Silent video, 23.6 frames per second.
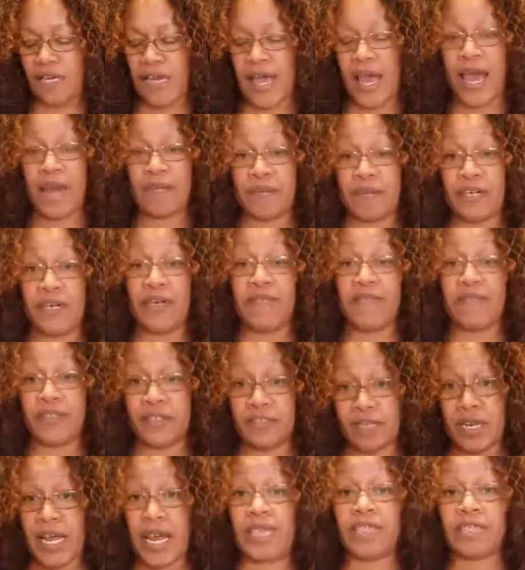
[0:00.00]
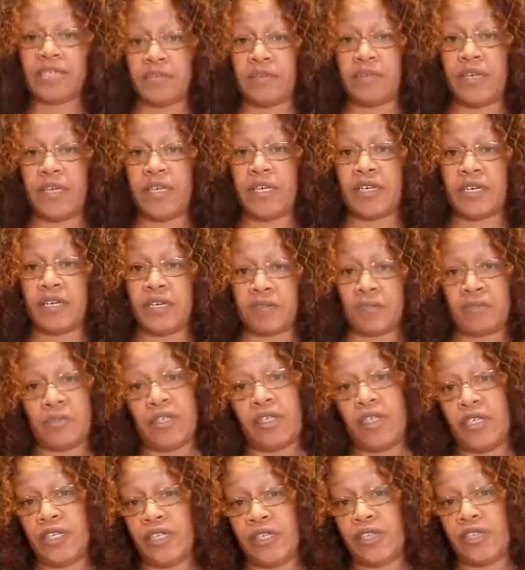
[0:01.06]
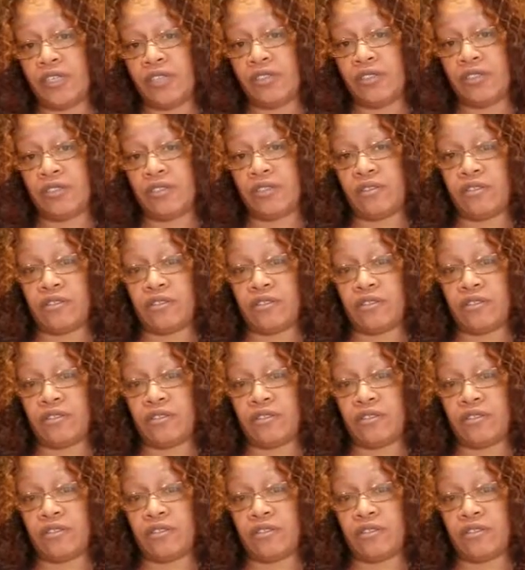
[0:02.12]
happy if this lasted me a couple of years,